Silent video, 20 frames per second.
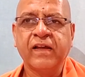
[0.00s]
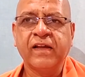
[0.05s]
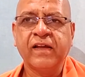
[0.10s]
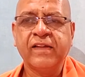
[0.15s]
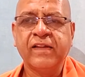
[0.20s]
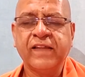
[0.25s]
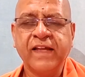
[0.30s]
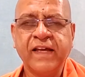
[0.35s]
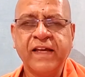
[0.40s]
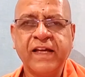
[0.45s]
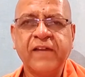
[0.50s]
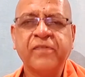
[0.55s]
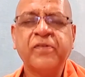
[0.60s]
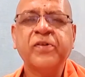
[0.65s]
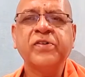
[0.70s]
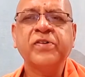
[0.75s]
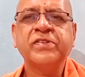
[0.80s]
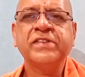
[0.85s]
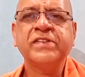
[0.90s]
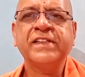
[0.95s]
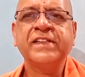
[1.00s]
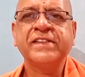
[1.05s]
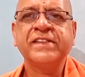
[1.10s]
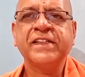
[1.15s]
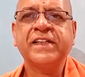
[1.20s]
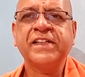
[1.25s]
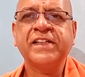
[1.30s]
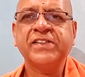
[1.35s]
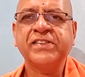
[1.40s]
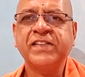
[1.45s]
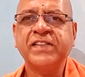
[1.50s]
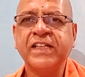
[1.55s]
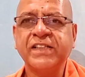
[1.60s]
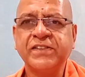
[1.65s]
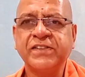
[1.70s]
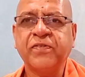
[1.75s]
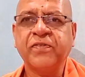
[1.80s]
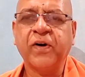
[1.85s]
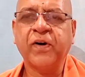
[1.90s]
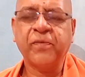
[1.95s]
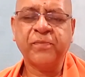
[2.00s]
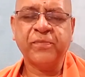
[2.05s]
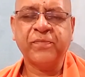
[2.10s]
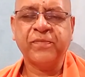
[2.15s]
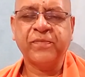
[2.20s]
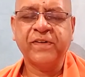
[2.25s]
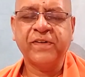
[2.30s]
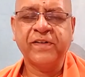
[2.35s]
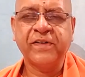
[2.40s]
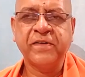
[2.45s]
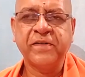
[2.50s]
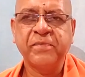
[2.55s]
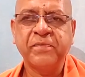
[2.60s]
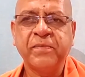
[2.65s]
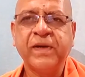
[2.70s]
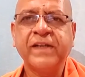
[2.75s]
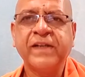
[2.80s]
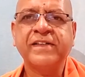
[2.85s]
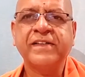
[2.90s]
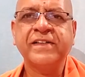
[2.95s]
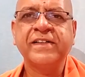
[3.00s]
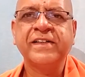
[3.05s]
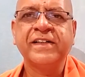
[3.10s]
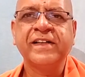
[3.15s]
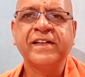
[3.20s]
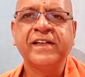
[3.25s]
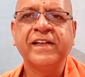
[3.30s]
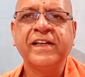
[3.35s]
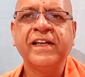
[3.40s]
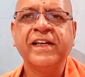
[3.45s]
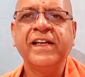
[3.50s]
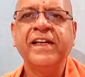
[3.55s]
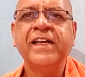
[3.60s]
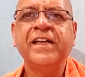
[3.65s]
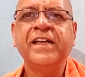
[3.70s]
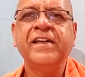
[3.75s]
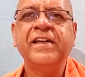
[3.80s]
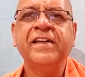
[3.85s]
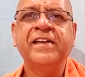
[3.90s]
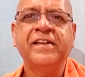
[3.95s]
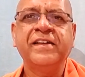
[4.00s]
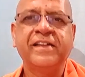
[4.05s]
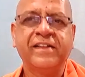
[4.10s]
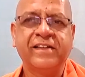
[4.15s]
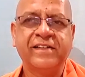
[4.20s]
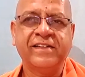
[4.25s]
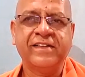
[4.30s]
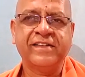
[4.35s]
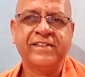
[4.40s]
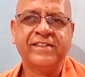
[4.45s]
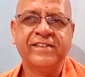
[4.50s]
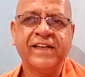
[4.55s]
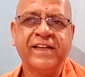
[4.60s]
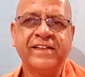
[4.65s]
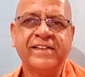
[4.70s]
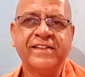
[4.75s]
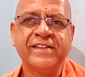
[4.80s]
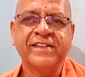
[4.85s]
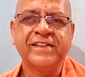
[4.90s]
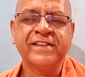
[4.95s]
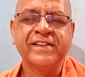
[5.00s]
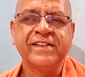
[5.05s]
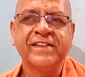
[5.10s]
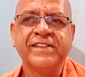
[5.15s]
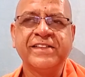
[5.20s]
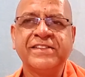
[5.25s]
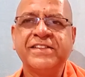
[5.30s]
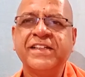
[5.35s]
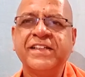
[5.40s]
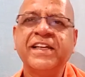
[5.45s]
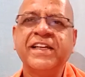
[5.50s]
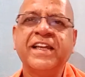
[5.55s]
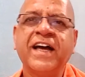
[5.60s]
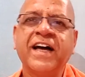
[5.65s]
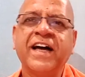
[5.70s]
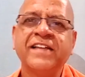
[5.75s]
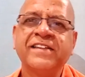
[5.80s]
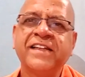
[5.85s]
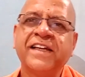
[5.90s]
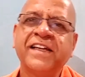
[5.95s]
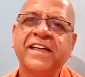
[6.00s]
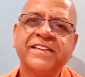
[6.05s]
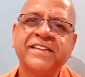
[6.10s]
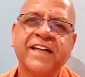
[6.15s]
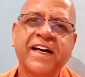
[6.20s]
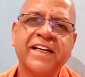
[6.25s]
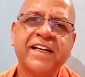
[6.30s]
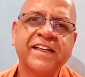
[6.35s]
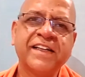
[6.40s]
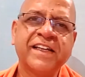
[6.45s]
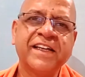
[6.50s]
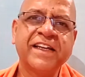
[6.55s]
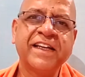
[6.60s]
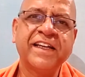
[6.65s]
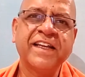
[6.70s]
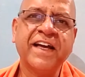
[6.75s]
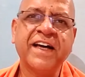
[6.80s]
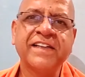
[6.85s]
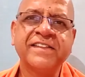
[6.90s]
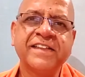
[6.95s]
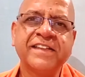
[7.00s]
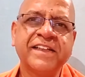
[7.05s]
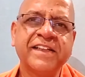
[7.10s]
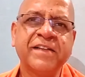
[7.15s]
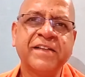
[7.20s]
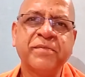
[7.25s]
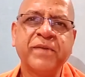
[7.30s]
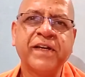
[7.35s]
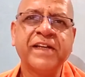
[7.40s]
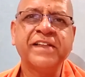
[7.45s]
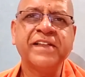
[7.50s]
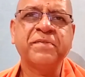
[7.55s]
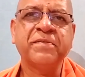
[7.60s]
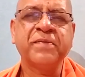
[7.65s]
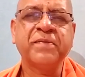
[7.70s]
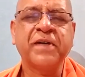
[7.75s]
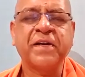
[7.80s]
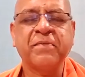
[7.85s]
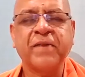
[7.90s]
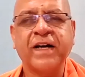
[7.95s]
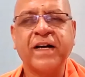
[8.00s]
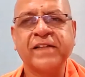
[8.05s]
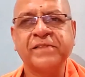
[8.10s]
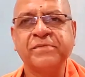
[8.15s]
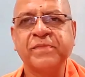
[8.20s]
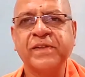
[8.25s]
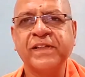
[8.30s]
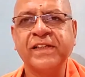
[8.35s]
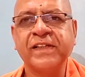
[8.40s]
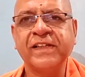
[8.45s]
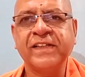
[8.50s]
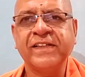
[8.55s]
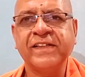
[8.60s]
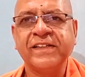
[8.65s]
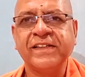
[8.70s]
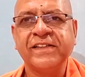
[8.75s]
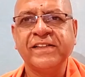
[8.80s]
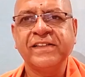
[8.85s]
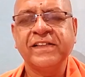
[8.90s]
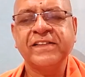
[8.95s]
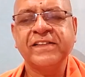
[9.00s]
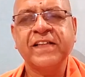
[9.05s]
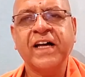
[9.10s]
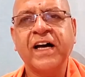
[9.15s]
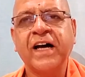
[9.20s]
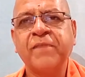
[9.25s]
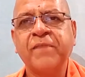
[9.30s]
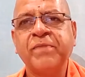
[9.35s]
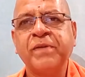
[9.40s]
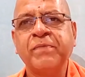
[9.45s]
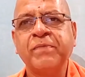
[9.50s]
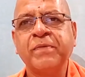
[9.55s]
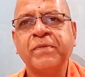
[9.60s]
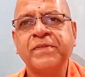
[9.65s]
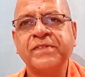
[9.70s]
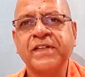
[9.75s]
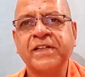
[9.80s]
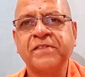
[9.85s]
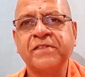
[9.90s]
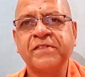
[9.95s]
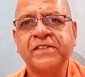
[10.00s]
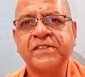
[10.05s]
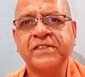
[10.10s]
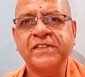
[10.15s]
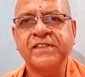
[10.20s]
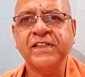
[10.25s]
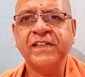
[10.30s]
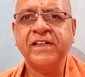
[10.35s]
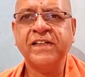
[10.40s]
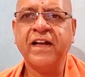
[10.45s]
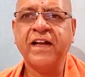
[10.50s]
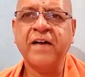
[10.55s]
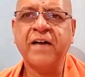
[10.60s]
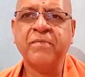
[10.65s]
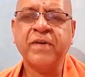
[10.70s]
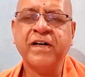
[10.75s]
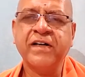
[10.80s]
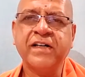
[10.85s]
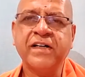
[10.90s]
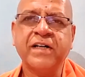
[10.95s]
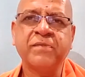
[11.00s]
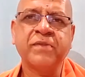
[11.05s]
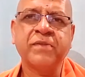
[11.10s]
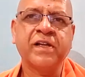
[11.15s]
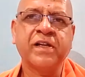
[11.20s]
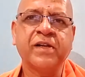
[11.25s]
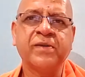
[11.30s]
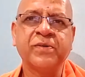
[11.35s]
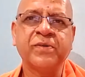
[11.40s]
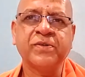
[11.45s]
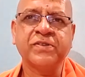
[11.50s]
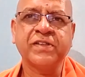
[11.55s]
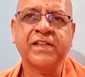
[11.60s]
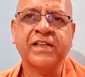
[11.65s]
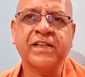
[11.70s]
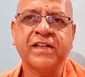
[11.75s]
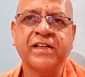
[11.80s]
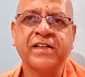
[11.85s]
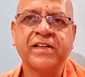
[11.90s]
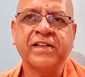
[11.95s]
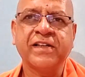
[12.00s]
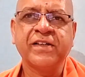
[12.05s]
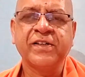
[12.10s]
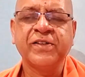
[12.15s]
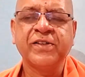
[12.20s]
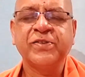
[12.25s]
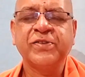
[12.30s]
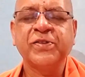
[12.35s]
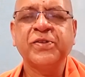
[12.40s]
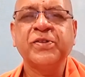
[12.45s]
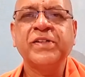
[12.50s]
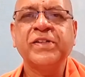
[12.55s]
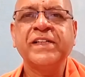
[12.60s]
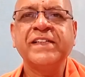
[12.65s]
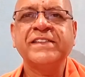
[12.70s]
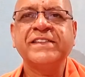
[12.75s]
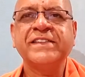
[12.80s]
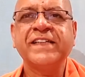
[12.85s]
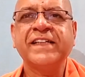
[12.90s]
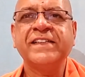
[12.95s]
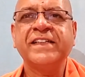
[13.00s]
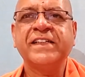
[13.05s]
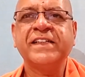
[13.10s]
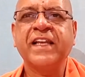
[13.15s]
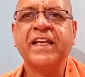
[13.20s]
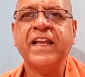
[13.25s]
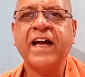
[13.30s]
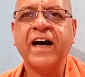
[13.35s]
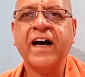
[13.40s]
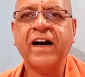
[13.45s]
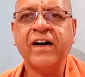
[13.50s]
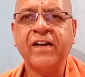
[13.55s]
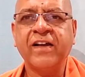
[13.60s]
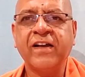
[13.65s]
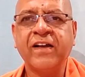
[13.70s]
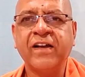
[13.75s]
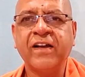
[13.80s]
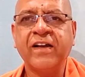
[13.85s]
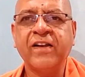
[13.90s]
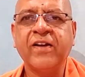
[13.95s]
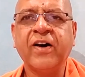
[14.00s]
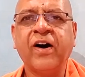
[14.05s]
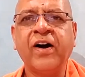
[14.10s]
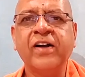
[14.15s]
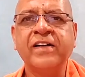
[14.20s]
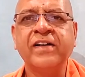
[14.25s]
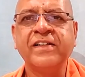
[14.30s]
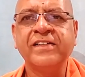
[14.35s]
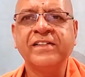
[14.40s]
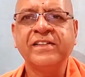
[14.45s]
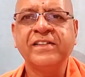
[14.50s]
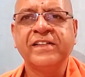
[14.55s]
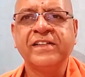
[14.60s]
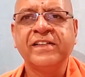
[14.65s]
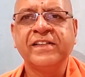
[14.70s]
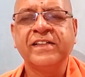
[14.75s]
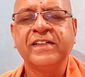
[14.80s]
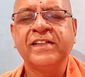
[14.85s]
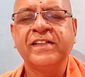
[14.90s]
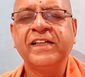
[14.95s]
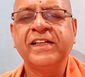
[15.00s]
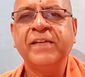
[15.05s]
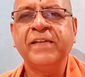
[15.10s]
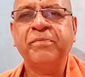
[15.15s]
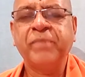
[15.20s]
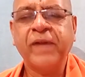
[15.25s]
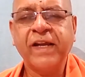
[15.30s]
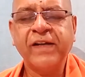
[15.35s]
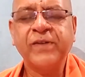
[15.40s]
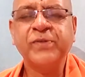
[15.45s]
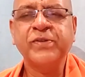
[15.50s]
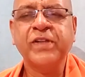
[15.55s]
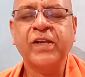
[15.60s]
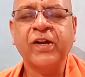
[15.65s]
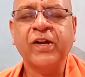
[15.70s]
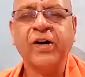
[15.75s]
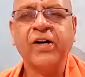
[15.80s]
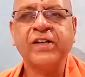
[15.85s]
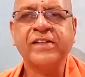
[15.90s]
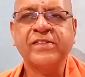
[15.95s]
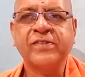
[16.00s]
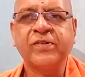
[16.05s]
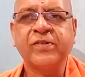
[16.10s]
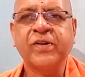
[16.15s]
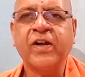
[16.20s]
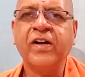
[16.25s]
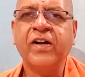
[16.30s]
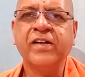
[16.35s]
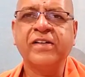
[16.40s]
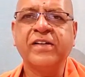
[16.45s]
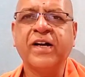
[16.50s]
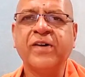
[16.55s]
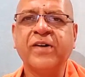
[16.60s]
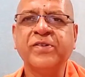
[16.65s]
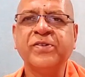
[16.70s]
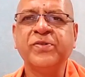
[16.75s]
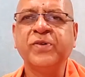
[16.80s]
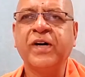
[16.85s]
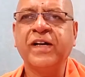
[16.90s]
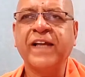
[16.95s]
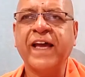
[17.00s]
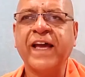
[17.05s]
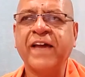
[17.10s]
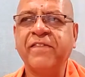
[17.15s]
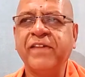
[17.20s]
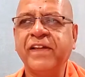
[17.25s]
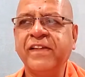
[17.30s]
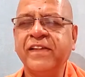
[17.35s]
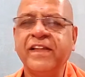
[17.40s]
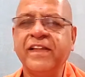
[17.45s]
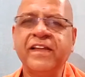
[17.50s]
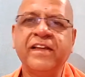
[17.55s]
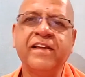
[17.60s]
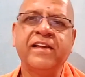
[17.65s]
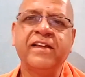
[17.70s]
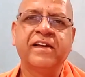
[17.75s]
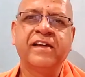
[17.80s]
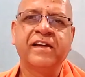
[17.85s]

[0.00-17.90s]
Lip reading: there of course it is the Krishna's form, but he said, Srinathe Janaki Nathe Abheda Paramatmani Tathapi Mama Sarvasya Rama Kamala Lochana. So it is said that Lord, he prayed to the Lord. So Lord, now you are having the